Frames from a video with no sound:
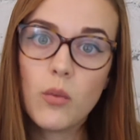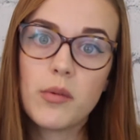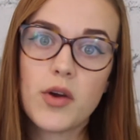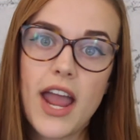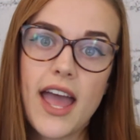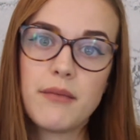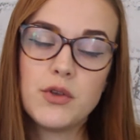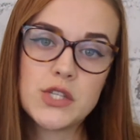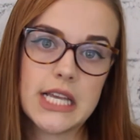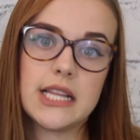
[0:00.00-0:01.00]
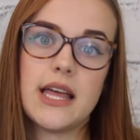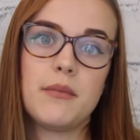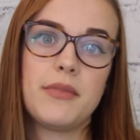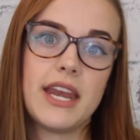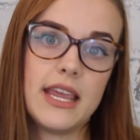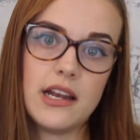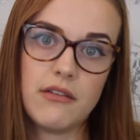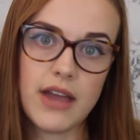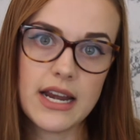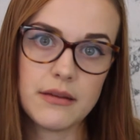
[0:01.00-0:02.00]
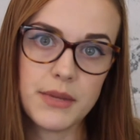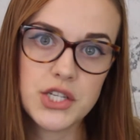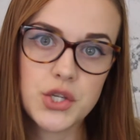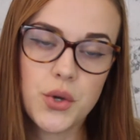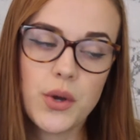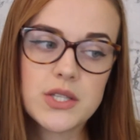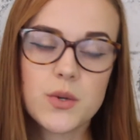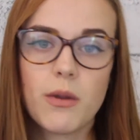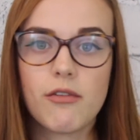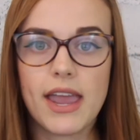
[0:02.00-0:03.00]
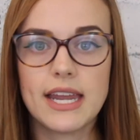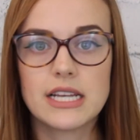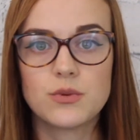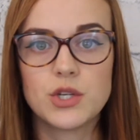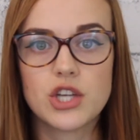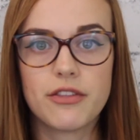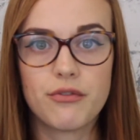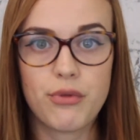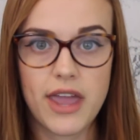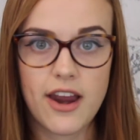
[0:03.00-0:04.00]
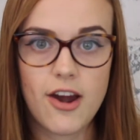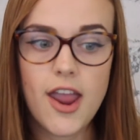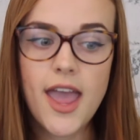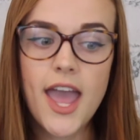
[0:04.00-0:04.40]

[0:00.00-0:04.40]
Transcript: We were at music club that he had invited me to, and so we ran into each other there.